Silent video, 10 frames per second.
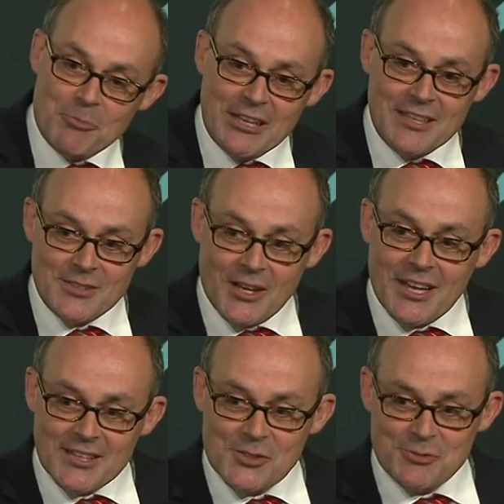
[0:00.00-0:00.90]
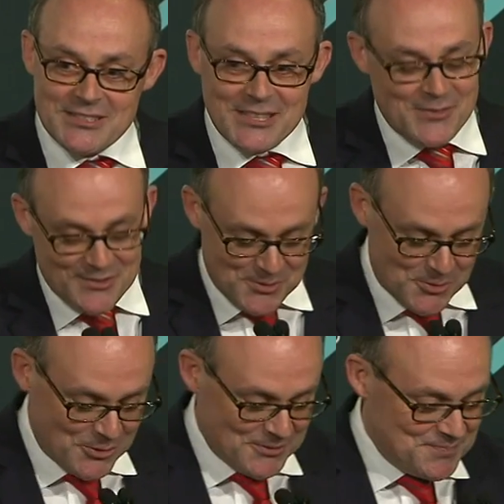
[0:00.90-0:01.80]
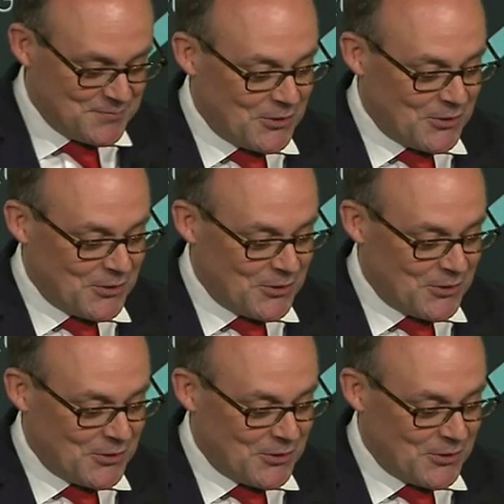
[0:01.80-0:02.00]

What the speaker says: I'm really delighted to receive this award.